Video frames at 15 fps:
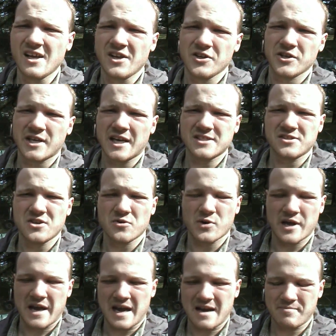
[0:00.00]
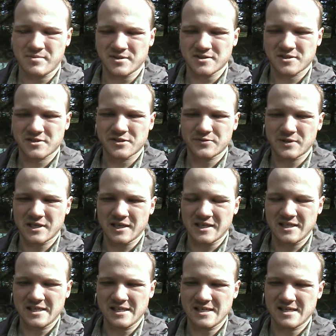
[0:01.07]
you guys know what happens
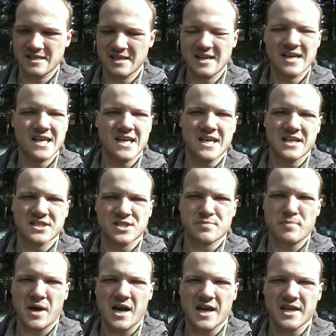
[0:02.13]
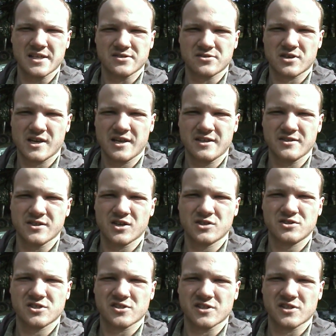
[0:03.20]
to spies, right? Just